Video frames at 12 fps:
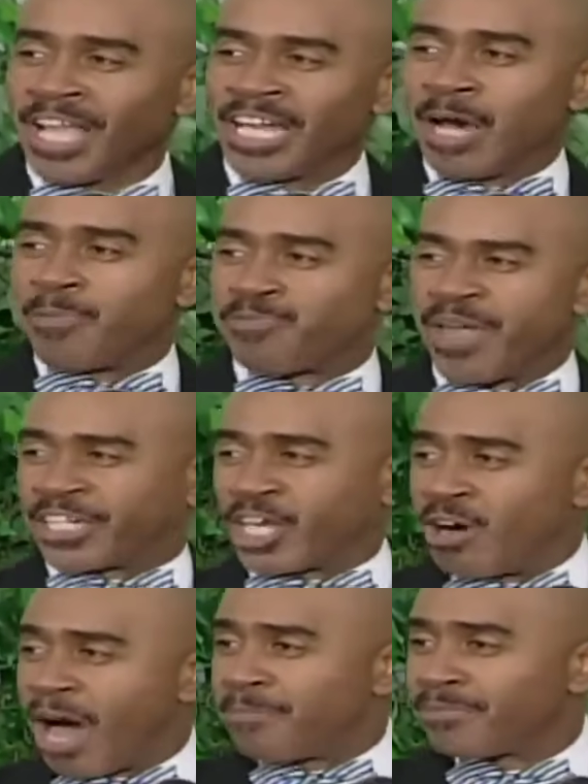It'll
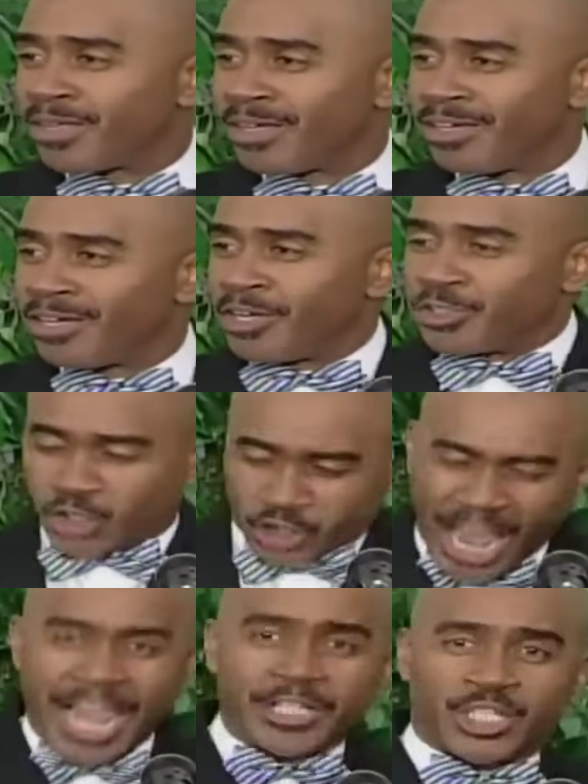pick you up,
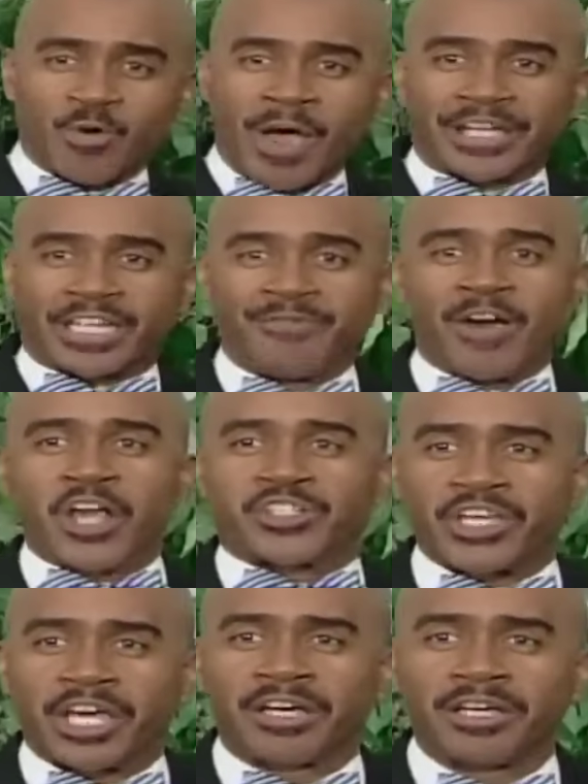change you and
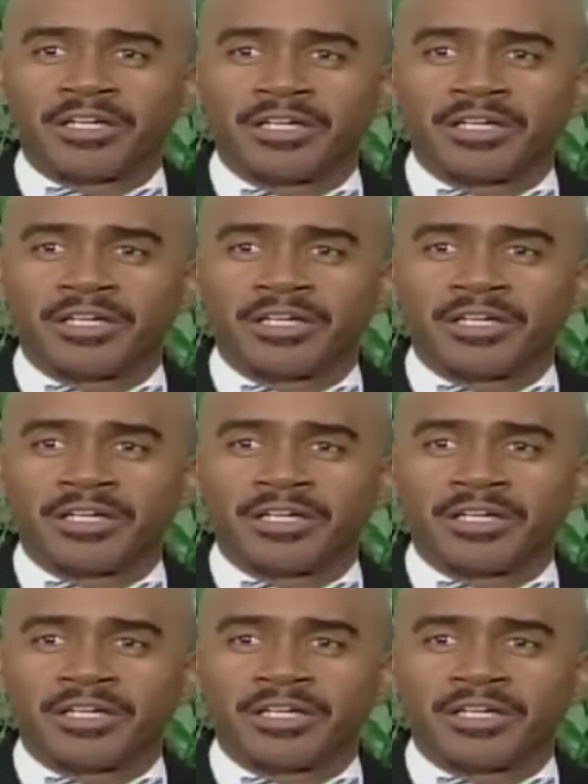convert you.